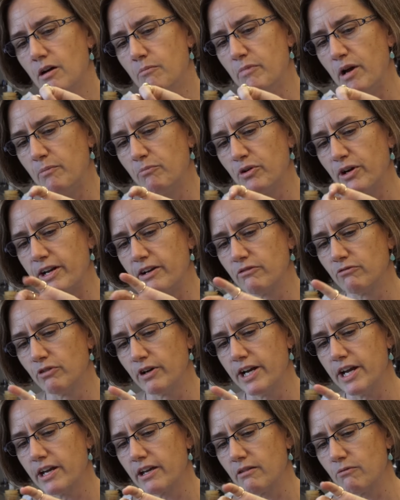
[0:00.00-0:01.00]
membrane
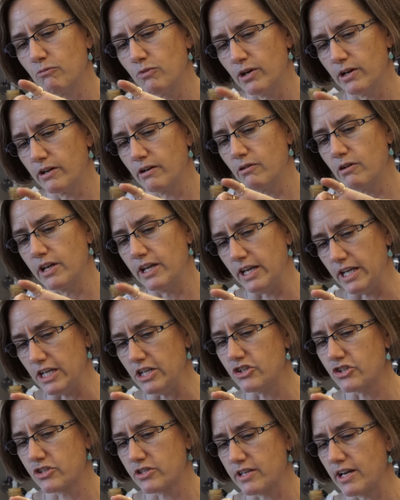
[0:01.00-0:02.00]
ring in
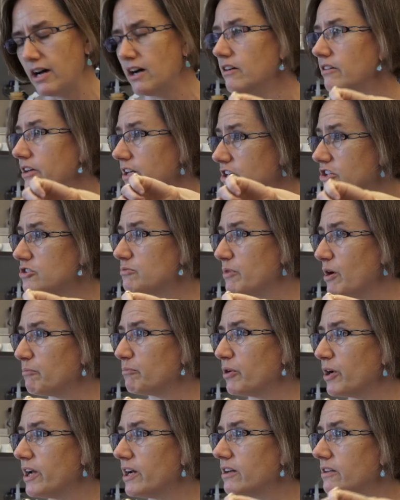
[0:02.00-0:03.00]
each cell, in each
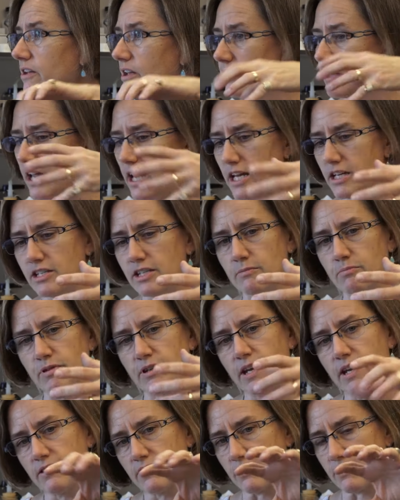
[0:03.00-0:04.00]
membrane, and then the
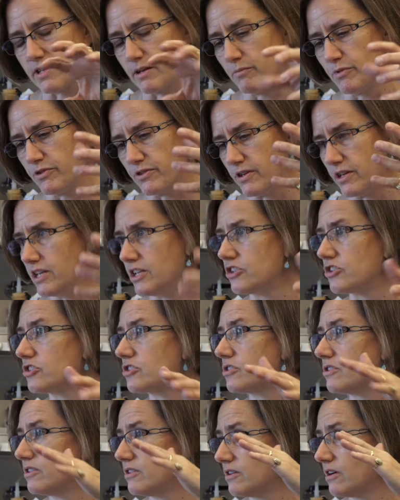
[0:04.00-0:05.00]
ATPase assembles in
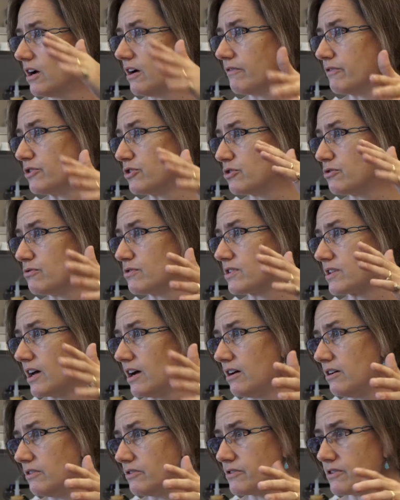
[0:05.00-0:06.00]
each of the two
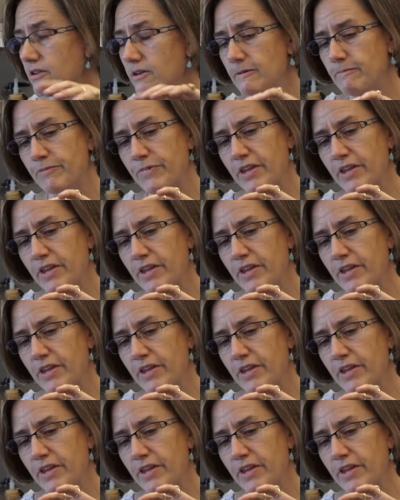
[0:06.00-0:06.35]
cells.